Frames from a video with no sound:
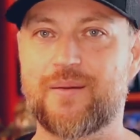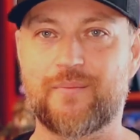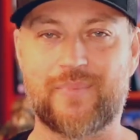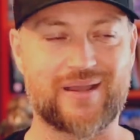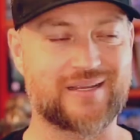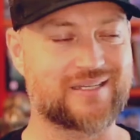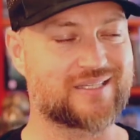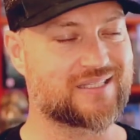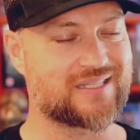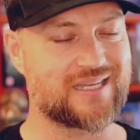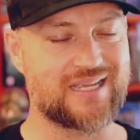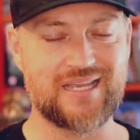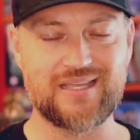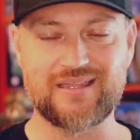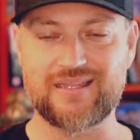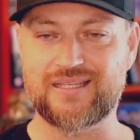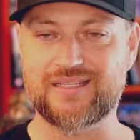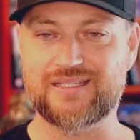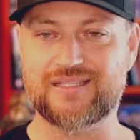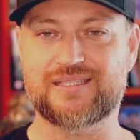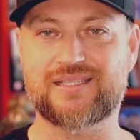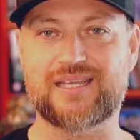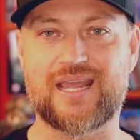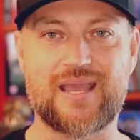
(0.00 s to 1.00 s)
by seeing
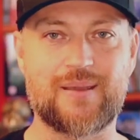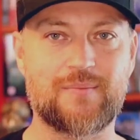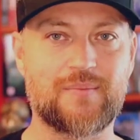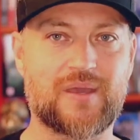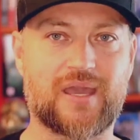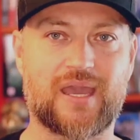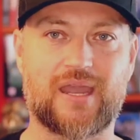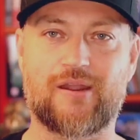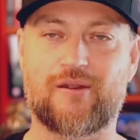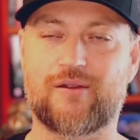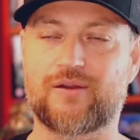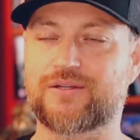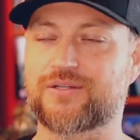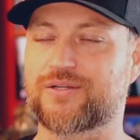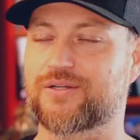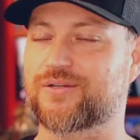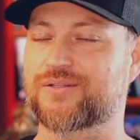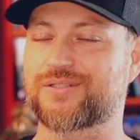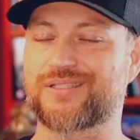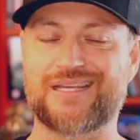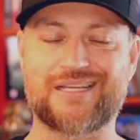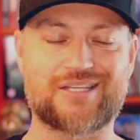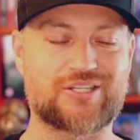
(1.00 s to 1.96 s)
these same characters.